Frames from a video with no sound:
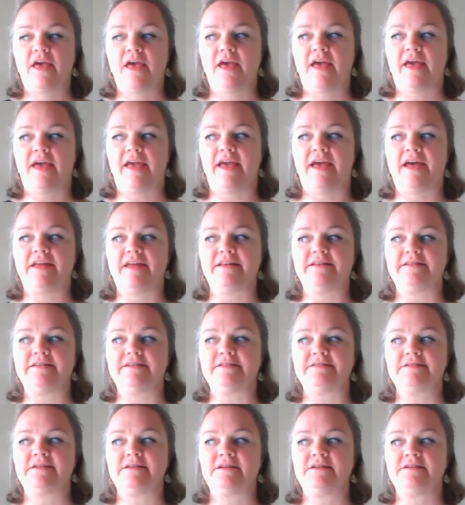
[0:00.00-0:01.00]

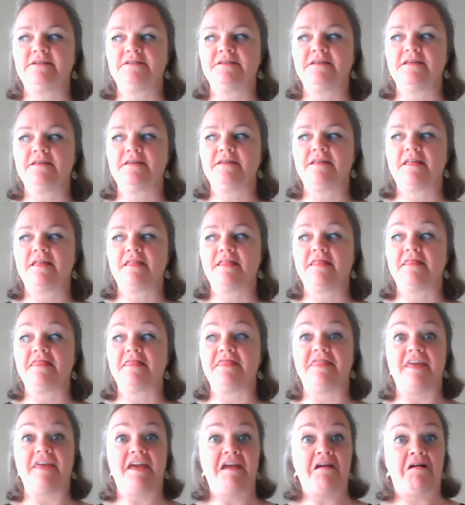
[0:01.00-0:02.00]
And
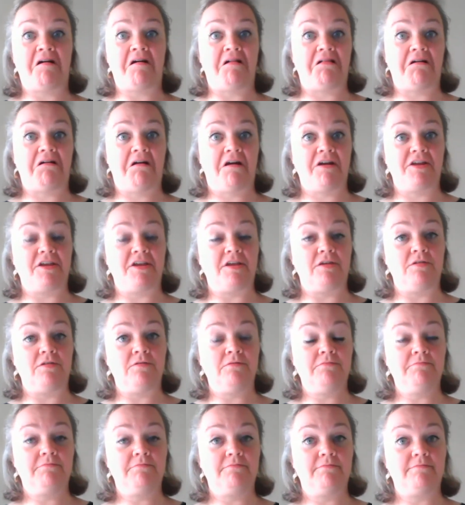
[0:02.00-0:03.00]
they all
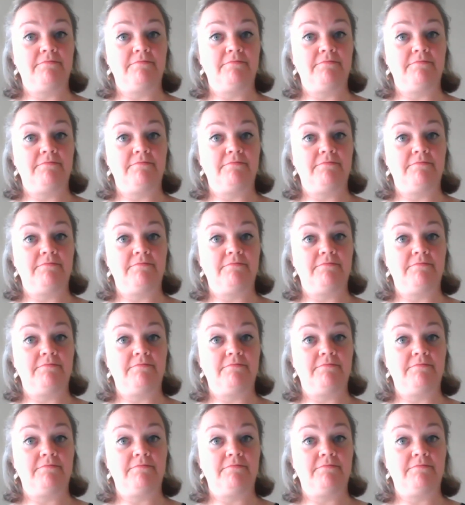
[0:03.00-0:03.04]
argue